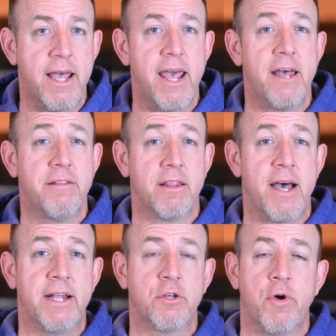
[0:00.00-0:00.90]
and the
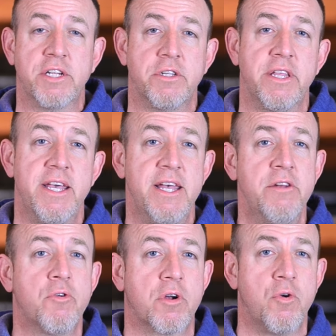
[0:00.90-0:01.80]
line going to the
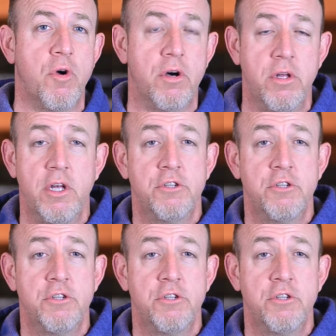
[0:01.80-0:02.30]
indoor coil